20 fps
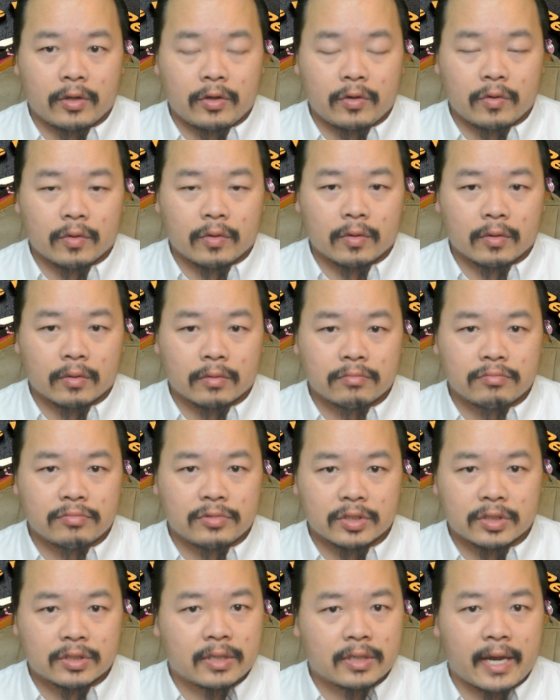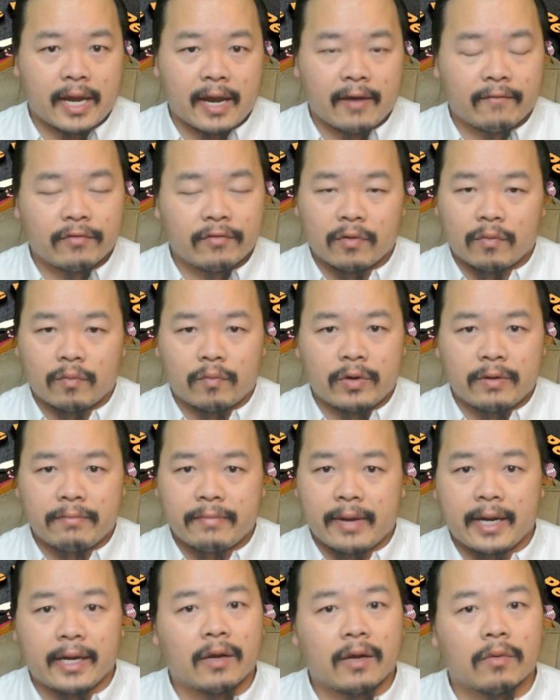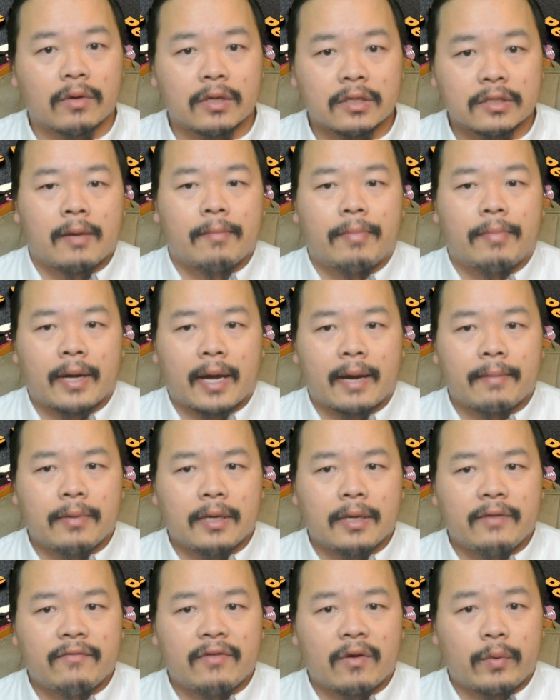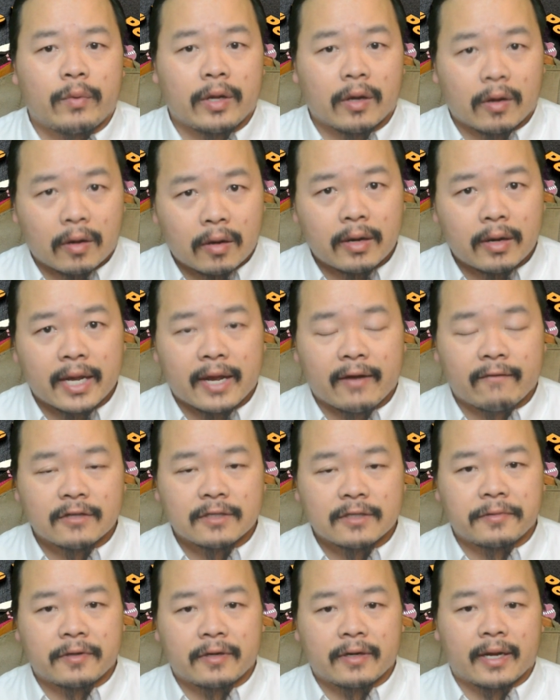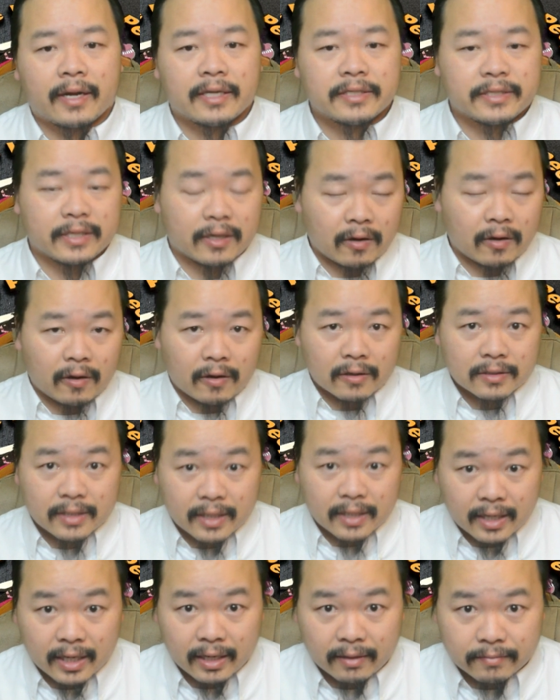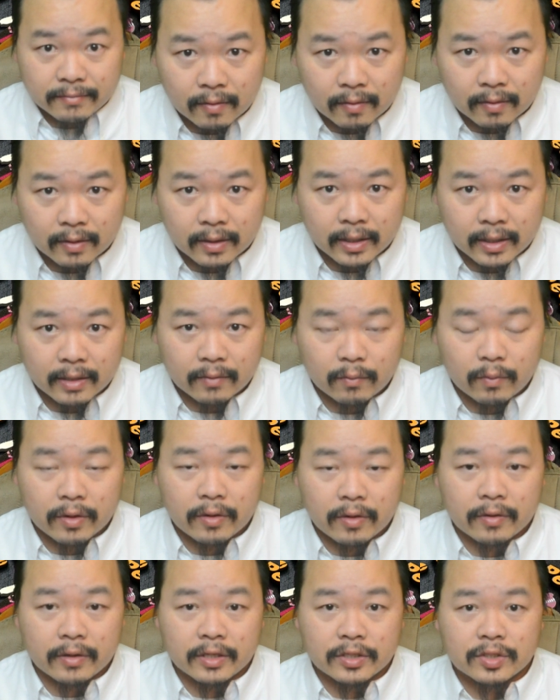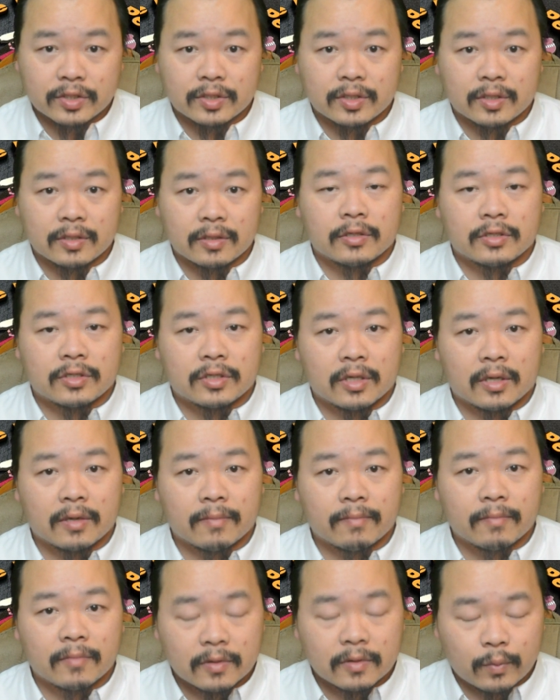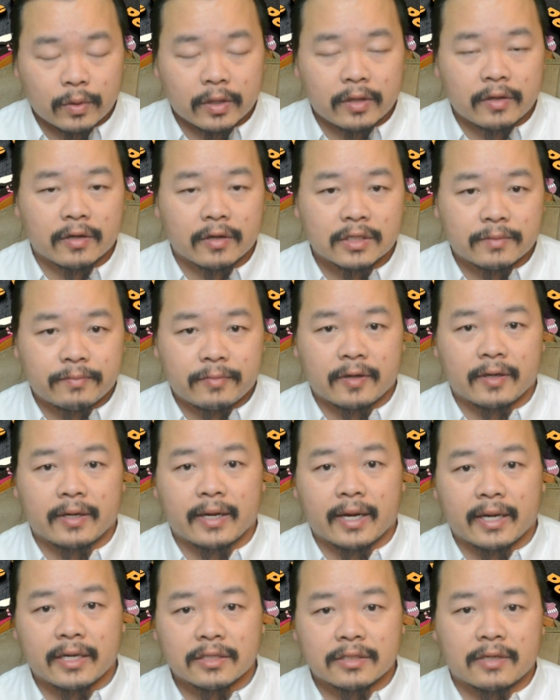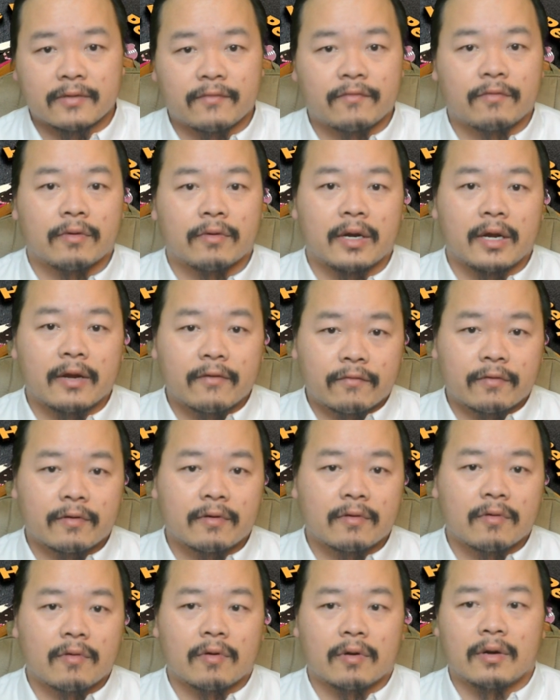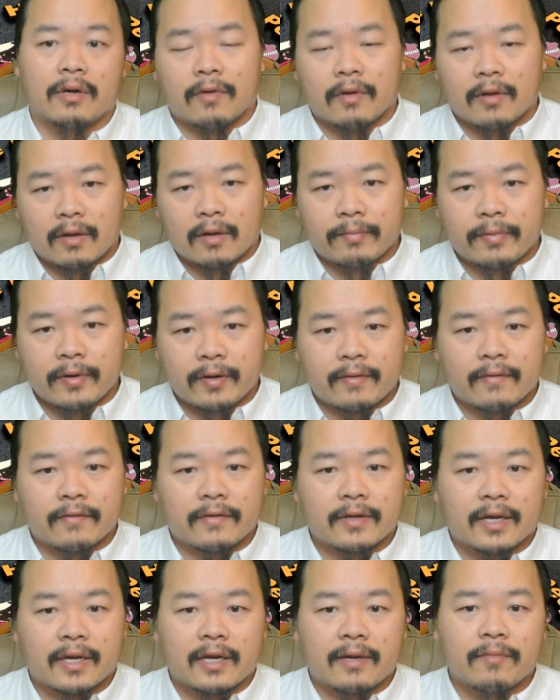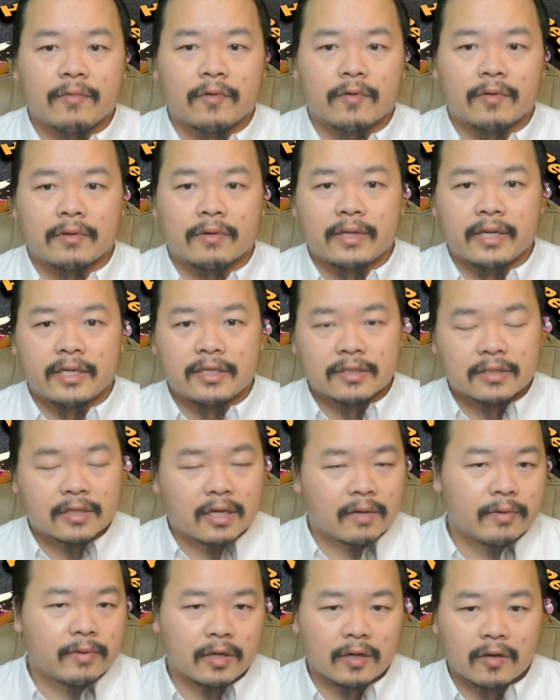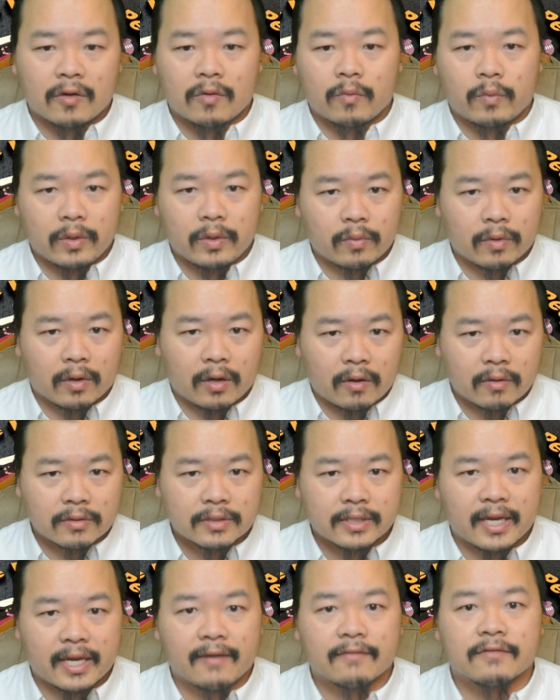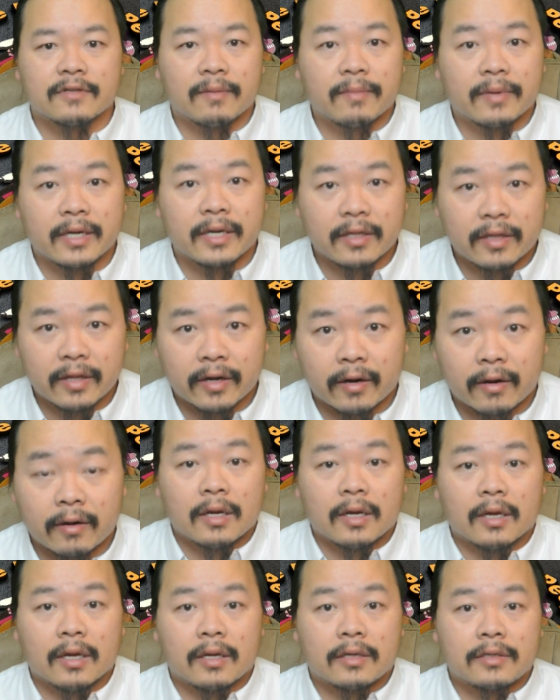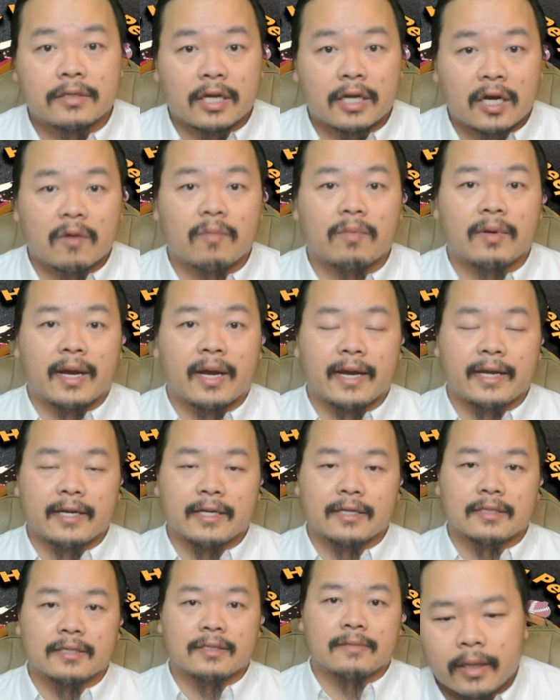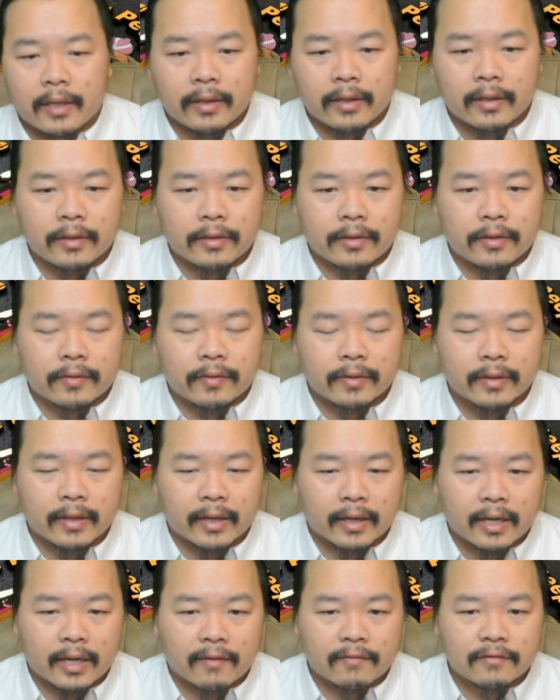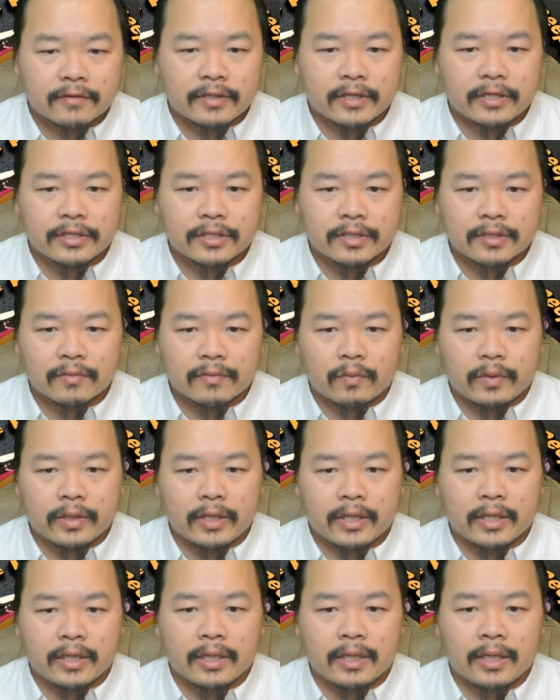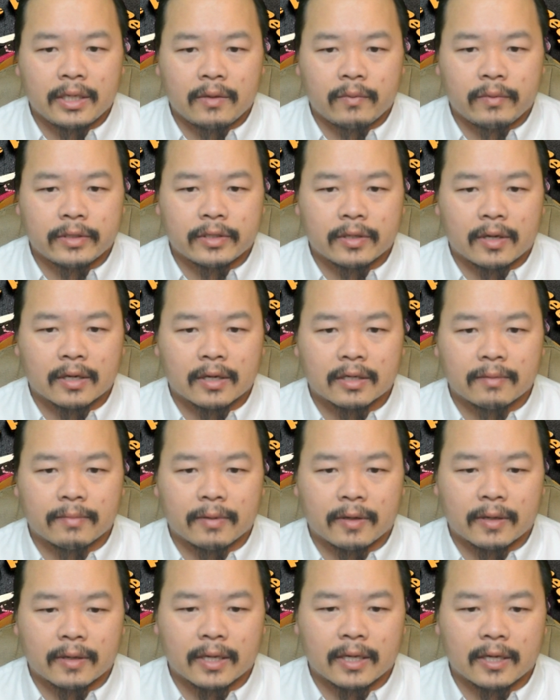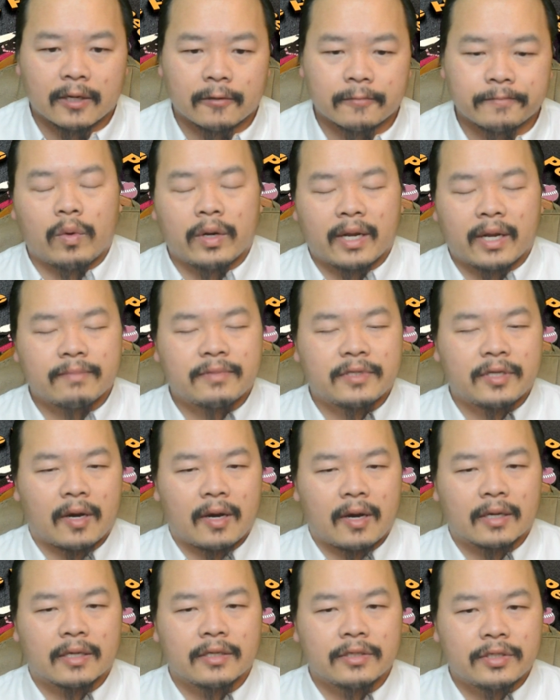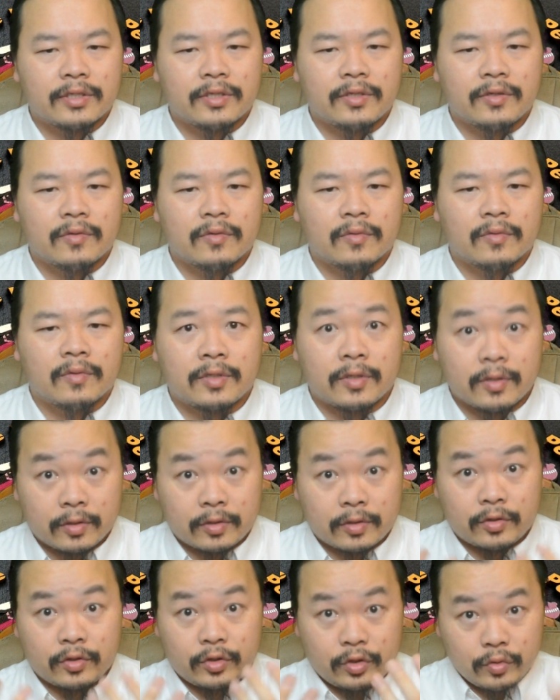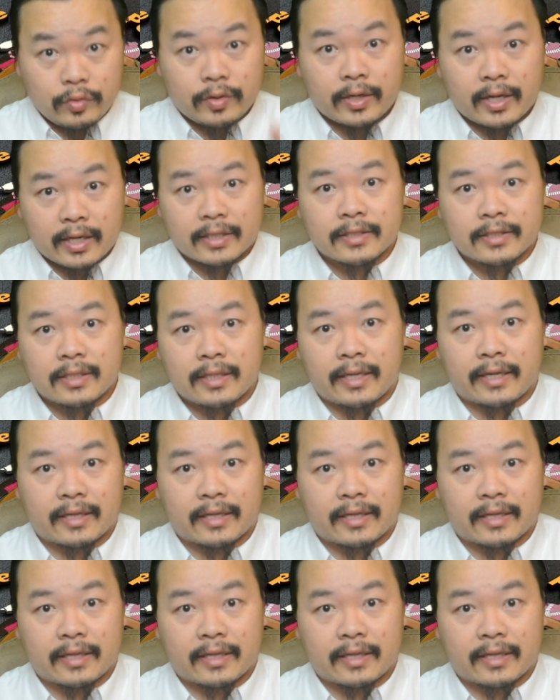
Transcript: you'll just have the remaining one. But I believe that we all have spirit guides at all times, okay? Whether a spirit guide is there forever or for a long period of time, or they just come and go, we will always have somebody there to help guide us. And during that conversation, we talked about how when I'm talking to you guys